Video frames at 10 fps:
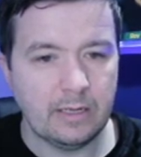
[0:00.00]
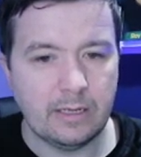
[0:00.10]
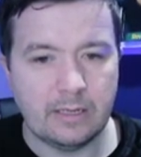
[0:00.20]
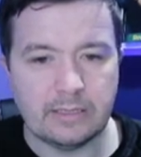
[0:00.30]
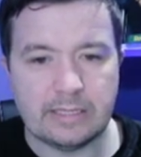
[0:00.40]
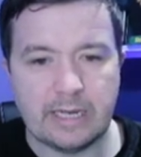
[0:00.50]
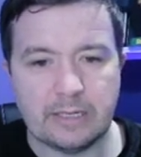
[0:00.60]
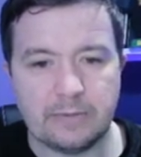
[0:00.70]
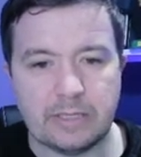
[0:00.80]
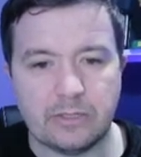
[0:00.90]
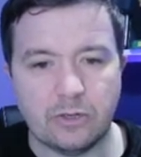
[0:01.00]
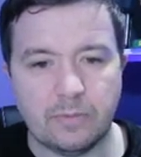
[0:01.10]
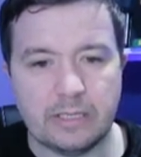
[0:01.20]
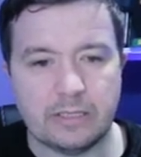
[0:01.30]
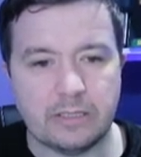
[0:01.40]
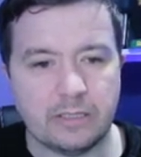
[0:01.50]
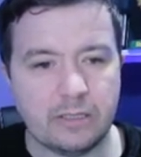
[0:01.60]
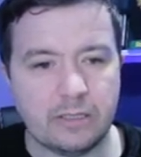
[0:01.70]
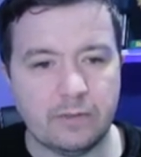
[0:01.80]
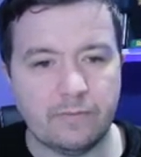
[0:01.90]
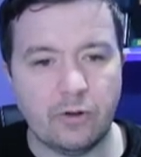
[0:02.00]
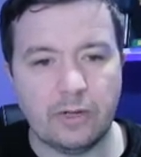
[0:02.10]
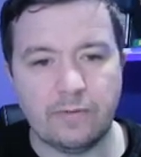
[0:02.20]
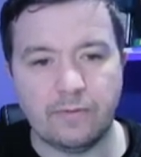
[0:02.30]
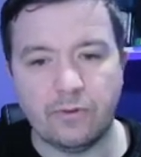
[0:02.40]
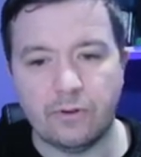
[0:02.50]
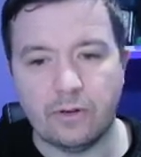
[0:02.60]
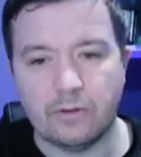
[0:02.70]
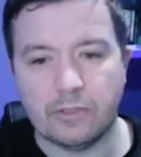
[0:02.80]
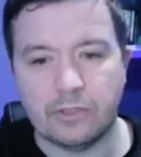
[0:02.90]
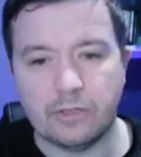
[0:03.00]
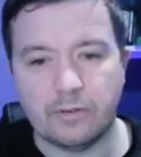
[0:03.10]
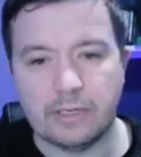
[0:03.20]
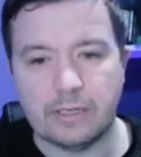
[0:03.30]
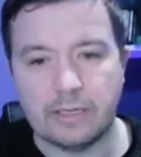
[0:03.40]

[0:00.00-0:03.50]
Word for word: And Size picks it up. Is Navarone for Arajori.